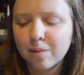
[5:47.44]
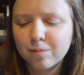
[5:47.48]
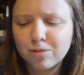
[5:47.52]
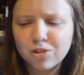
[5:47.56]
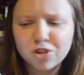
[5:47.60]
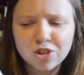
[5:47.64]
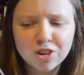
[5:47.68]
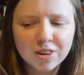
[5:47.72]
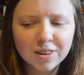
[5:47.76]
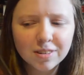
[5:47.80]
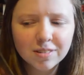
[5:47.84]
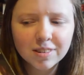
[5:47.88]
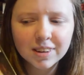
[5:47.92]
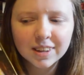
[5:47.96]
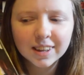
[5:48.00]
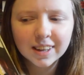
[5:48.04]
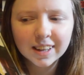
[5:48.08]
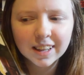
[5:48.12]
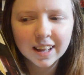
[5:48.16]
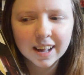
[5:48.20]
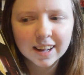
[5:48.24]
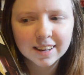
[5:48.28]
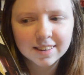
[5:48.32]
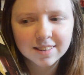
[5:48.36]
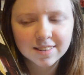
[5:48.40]
She really
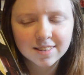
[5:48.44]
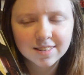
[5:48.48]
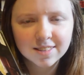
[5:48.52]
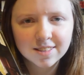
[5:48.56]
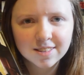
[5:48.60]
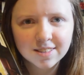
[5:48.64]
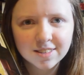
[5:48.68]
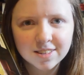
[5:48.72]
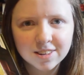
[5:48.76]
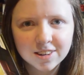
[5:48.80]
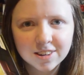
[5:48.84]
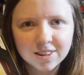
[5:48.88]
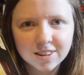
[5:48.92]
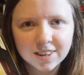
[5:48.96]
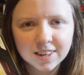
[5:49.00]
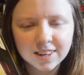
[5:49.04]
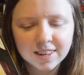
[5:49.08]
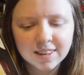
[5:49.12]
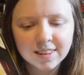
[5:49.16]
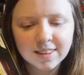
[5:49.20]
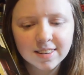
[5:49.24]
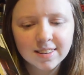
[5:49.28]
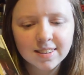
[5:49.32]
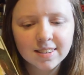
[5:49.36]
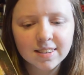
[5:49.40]
likes this
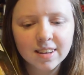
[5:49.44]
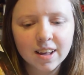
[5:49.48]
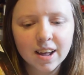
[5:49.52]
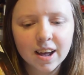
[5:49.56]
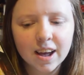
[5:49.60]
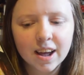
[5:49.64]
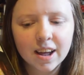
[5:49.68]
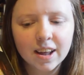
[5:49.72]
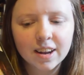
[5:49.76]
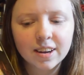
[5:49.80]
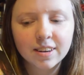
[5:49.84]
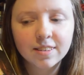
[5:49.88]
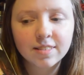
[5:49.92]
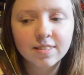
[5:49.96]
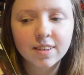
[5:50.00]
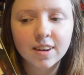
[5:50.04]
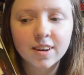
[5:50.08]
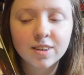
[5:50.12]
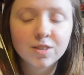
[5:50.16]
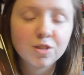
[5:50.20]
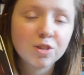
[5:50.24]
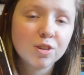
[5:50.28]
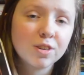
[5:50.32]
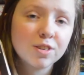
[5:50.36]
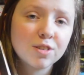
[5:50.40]
series and
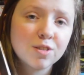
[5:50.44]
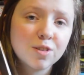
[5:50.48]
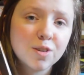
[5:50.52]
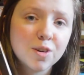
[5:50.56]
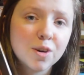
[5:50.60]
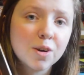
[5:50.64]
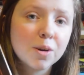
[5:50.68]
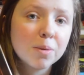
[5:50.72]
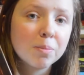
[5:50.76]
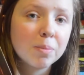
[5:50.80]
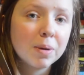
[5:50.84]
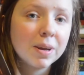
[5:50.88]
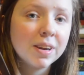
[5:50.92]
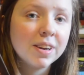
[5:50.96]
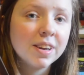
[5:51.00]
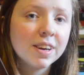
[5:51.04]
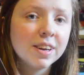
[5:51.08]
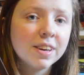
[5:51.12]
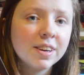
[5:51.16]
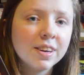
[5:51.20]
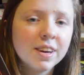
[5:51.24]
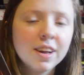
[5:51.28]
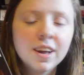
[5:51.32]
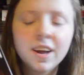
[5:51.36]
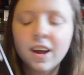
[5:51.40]
I trust her
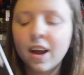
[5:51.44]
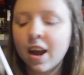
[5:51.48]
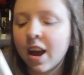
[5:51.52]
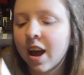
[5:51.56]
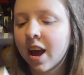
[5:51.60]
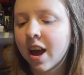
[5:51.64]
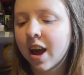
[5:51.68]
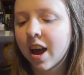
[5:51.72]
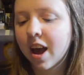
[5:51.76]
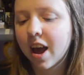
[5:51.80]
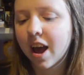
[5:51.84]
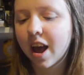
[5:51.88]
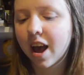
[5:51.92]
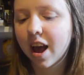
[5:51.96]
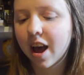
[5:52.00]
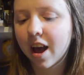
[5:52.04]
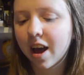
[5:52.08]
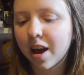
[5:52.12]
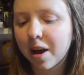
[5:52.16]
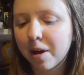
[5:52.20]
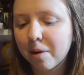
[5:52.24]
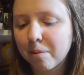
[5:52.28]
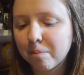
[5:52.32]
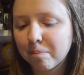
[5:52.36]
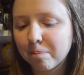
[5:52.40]
opinion.
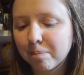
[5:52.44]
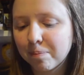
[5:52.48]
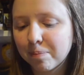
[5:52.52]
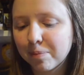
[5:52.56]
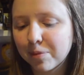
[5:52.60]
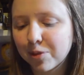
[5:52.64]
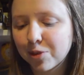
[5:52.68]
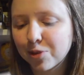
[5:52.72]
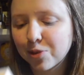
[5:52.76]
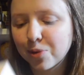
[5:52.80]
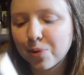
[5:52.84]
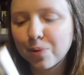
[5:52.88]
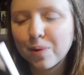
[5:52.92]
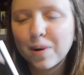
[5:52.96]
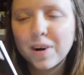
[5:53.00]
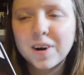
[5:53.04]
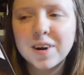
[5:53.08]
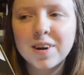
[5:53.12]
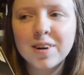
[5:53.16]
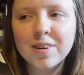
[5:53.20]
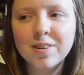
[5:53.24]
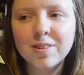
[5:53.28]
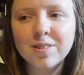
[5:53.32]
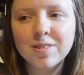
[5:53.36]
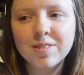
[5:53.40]
So
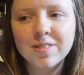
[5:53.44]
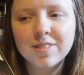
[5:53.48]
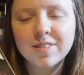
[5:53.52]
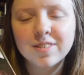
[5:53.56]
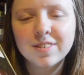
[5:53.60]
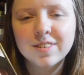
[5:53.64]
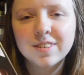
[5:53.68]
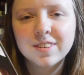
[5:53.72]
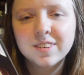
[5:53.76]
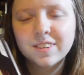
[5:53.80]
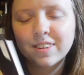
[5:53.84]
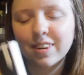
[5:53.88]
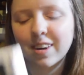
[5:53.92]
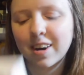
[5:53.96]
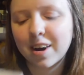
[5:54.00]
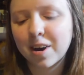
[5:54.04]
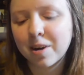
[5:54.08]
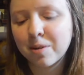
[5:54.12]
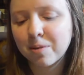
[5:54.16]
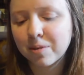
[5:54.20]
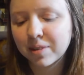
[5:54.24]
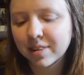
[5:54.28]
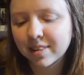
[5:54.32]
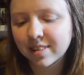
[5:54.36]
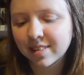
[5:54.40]
I
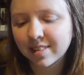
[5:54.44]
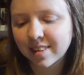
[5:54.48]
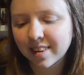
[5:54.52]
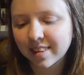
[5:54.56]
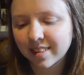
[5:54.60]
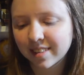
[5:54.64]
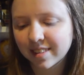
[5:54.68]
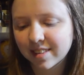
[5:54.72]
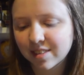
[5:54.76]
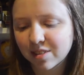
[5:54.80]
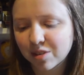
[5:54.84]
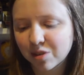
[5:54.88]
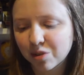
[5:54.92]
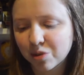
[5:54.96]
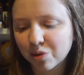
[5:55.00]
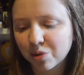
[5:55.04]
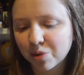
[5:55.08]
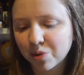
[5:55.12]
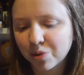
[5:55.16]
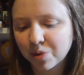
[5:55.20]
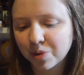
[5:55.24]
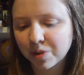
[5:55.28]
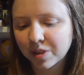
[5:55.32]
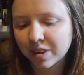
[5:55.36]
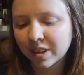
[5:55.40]
want to start this
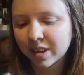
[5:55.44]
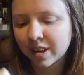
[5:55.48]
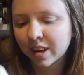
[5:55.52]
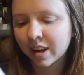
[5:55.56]
too.